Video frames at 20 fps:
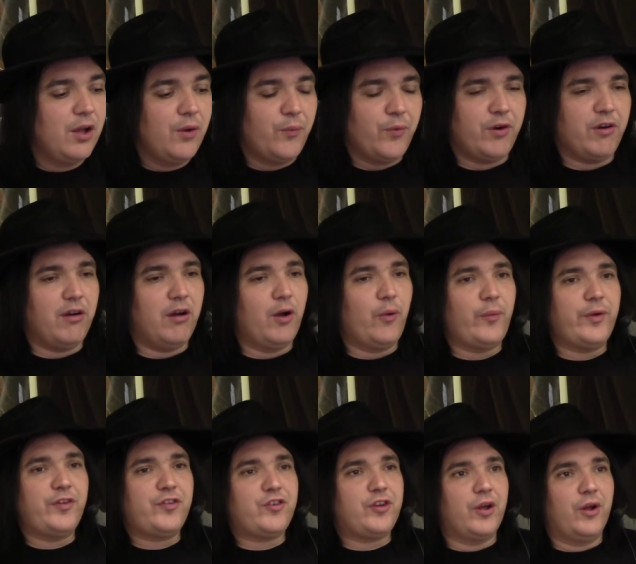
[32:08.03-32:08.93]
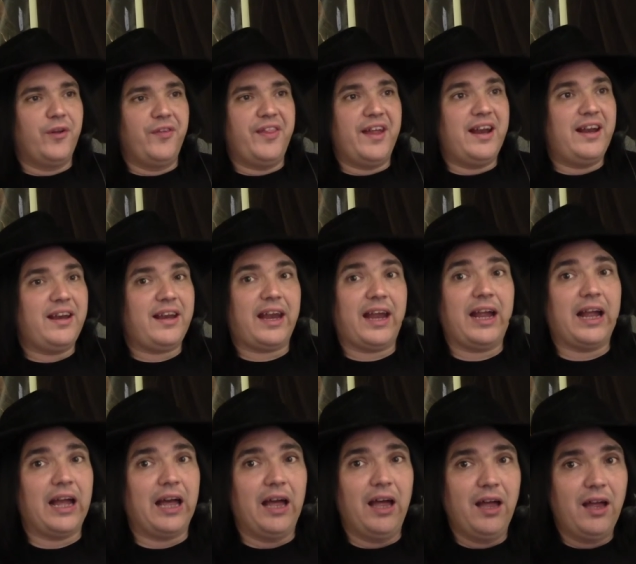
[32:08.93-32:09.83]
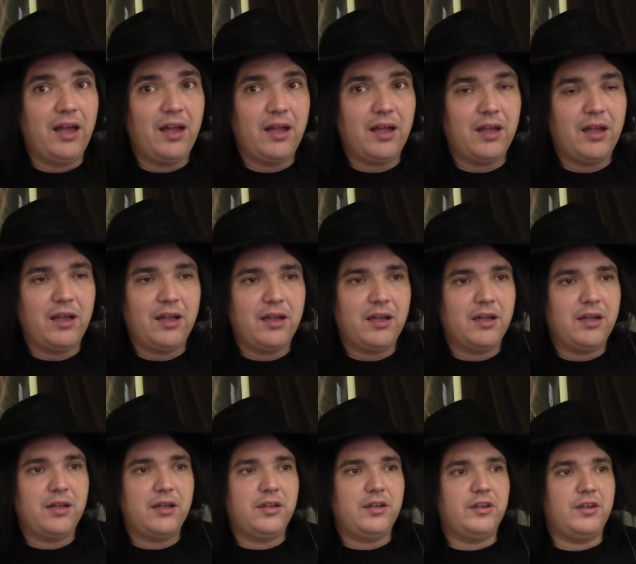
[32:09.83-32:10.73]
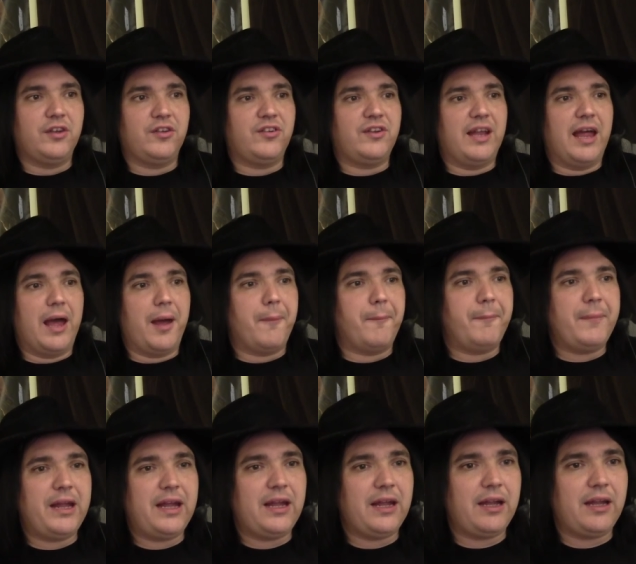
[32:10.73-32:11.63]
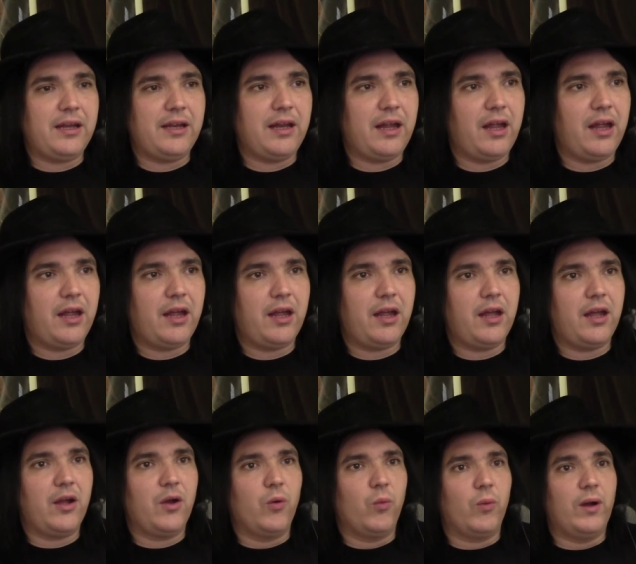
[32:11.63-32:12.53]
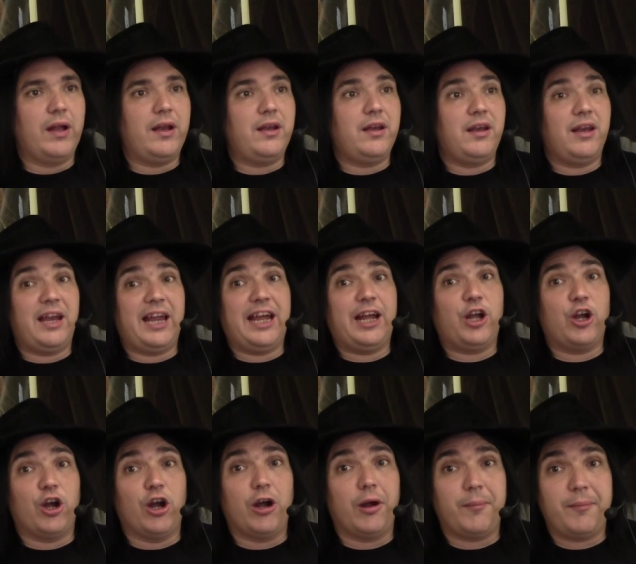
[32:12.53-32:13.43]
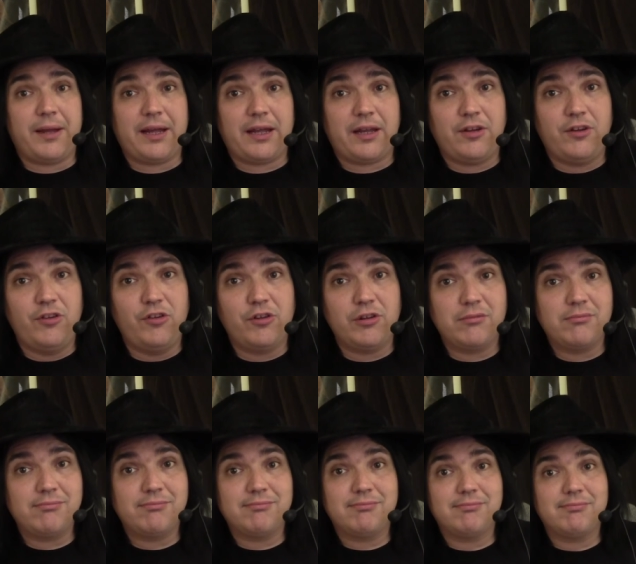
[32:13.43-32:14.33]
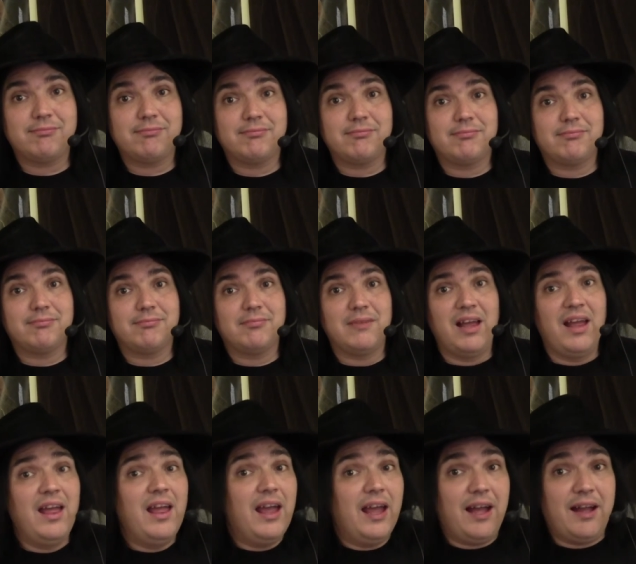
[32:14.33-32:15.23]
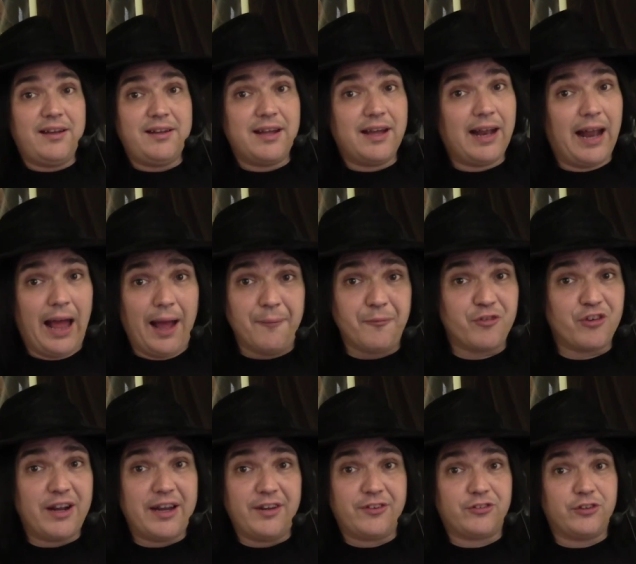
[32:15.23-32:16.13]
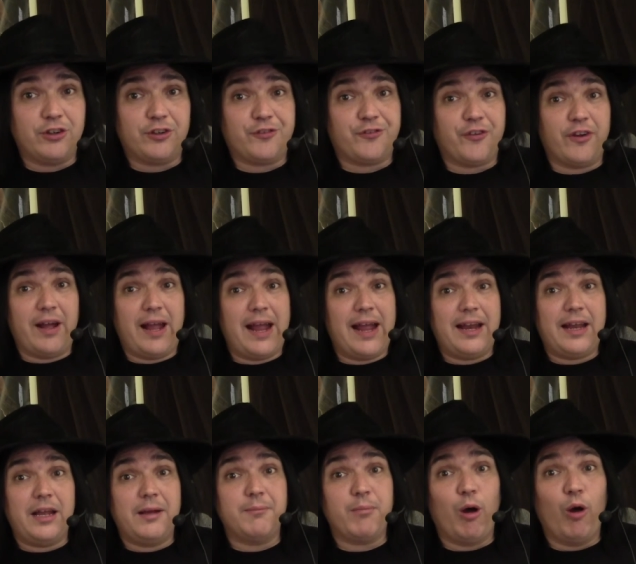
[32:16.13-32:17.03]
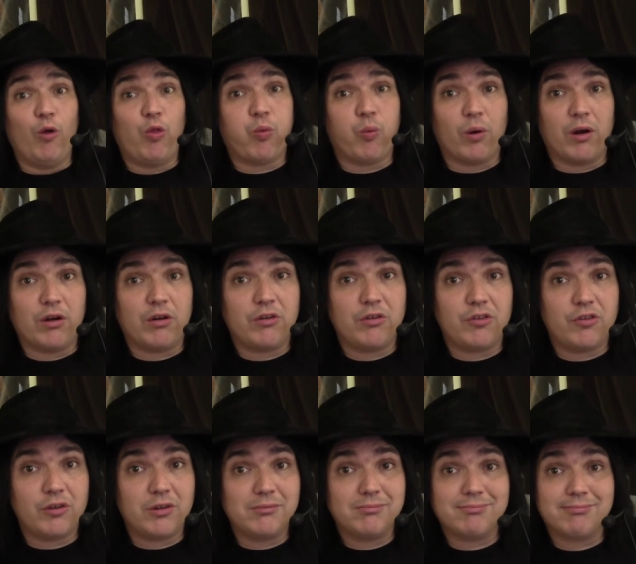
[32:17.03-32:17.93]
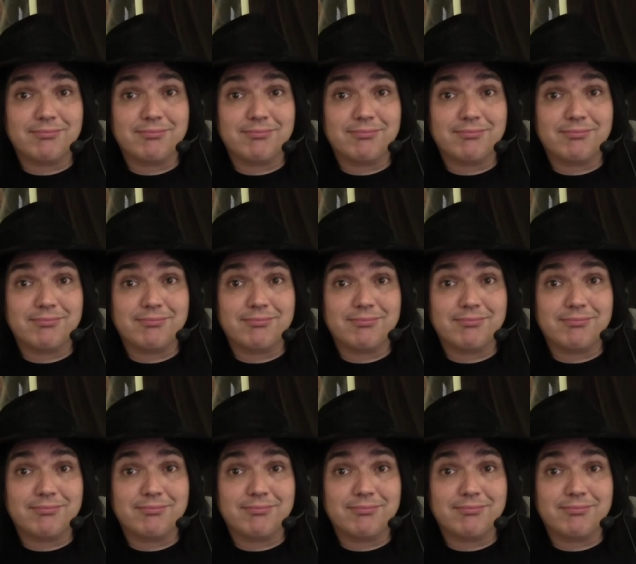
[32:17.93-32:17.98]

We're always told that nigga does not mean what nigger means, and yet I'm racist for hating both words.